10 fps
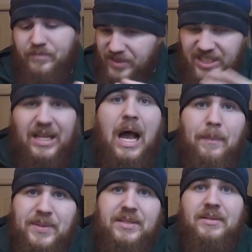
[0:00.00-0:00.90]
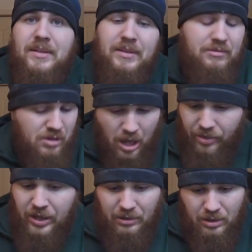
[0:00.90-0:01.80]
stops.
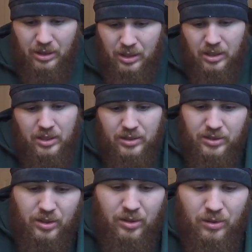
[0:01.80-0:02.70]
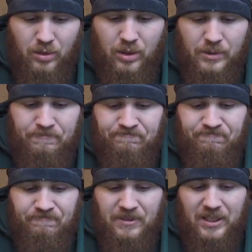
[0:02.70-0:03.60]
Nothing. So
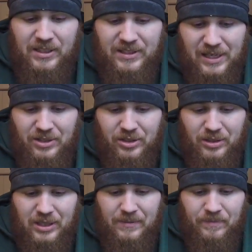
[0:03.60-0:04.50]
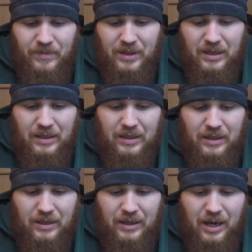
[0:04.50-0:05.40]
essentially
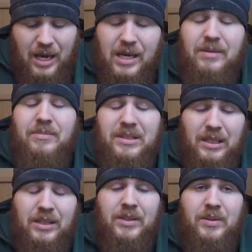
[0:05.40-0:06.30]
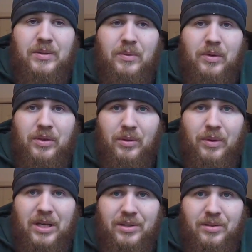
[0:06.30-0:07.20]
I am done with the
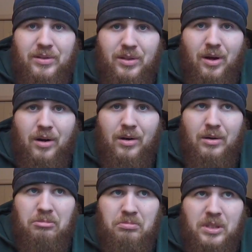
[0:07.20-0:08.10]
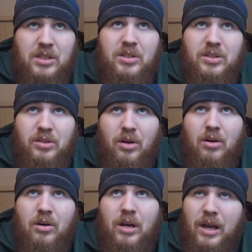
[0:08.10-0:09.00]
Racer Star
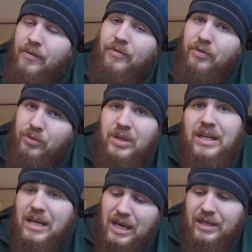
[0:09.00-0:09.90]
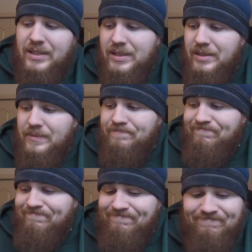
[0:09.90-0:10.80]
F3S.
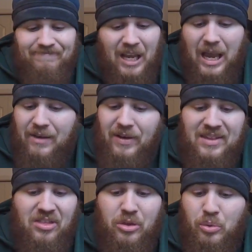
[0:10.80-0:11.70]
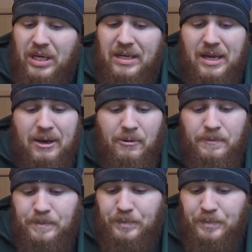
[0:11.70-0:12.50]
I've had 3 now.